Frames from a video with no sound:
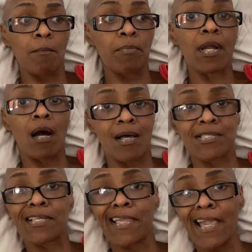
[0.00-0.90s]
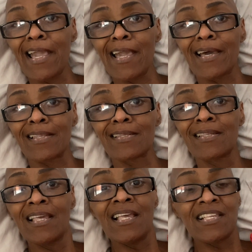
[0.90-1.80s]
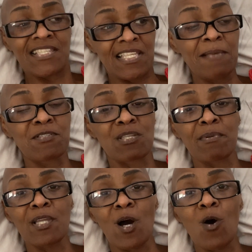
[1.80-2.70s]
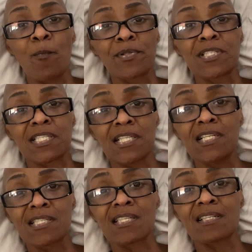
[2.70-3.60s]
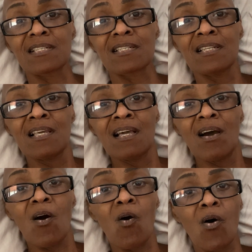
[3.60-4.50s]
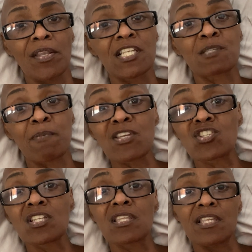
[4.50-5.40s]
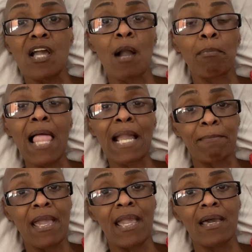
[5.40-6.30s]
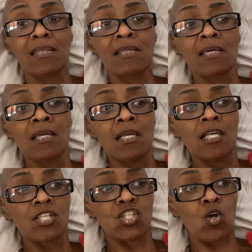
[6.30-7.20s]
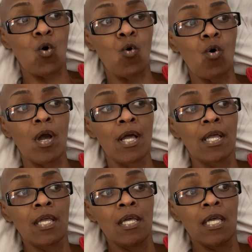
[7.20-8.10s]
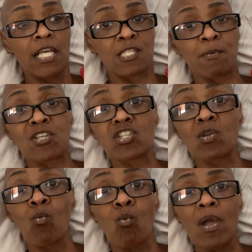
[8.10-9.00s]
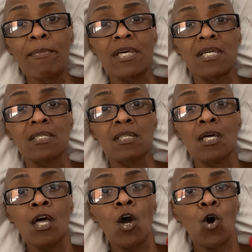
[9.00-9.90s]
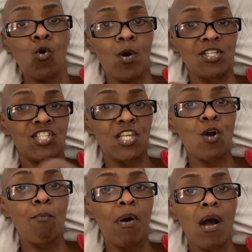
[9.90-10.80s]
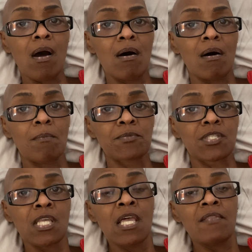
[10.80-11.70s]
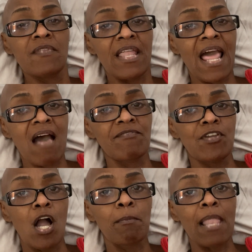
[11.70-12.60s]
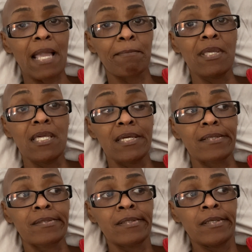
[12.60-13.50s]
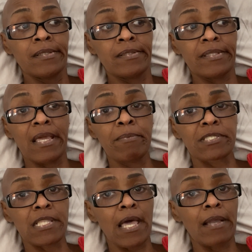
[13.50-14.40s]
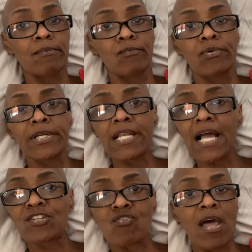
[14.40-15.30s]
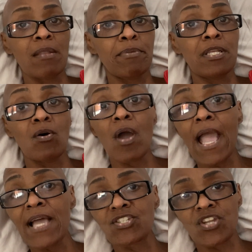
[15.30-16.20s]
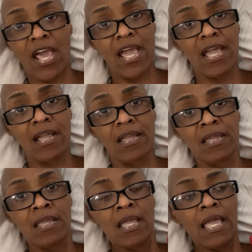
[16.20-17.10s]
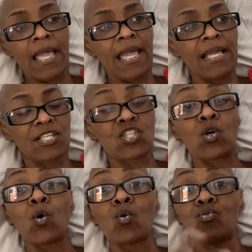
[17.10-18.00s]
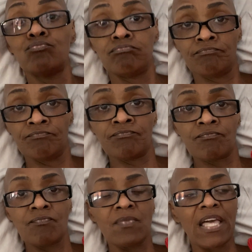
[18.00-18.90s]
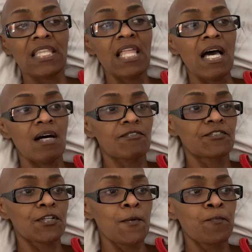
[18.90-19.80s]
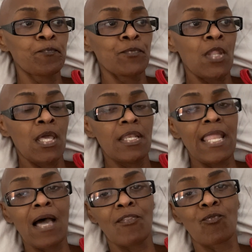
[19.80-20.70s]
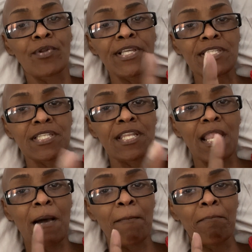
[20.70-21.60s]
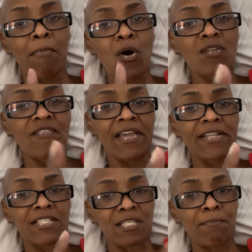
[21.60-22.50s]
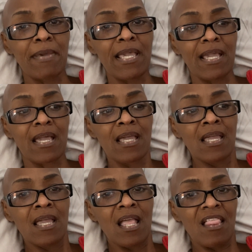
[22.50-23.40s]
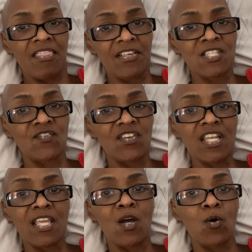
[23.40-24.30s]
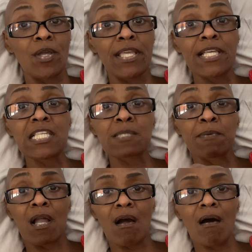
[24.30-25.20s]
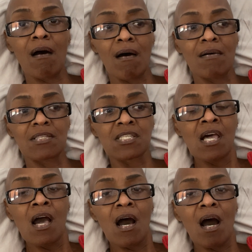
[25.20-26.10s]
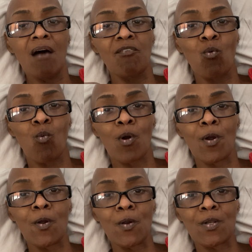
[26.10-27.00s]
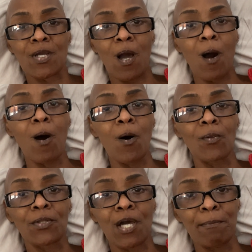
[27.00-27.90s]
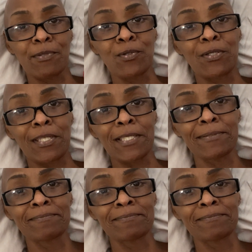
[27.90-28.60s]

because, again, seems to be open season on especially the young black man. So especially women who are single moms that have young black men, they was like, we're not trying to be no hashtag. And so they left. Now, the reason that I'm motivated to make this video is because of a word called community.